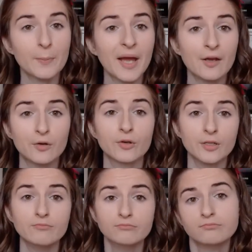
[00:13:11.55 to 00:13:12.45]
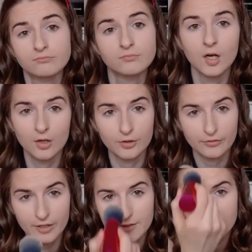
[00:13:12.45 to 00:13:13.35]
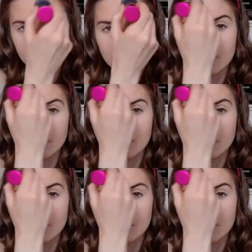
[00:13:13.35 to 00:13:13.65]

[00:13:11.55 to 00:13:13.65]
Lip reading: powdery on your face.